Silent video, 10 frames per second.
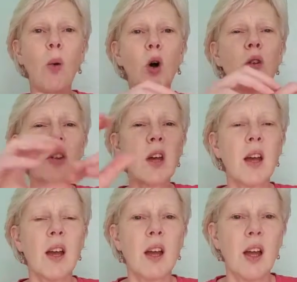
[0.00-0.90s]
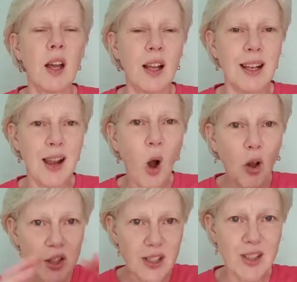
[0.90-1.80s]
what other
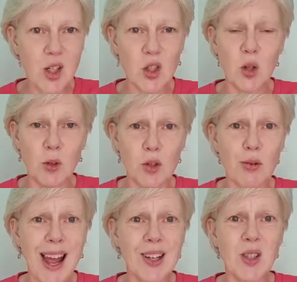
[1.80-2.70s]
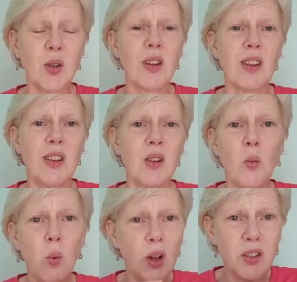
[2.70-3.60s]
audience could you attract other than
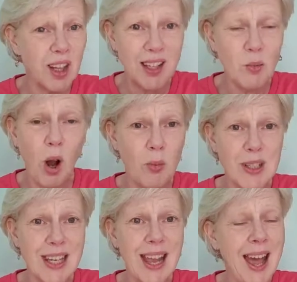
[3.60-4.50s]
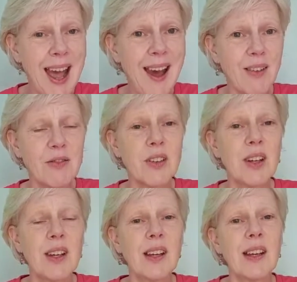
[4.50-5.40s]
the one that you already have?
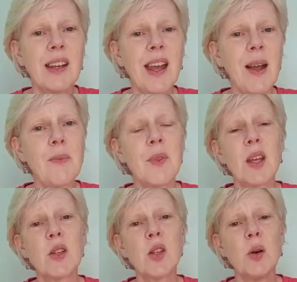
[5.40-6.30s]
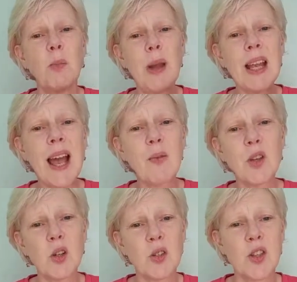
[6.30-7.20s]
Yeah, so pick
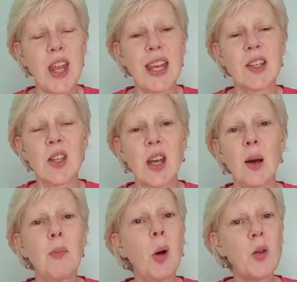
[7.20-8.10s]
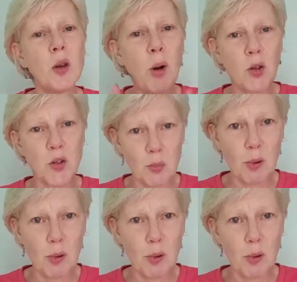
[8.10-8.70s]
out those things, put them on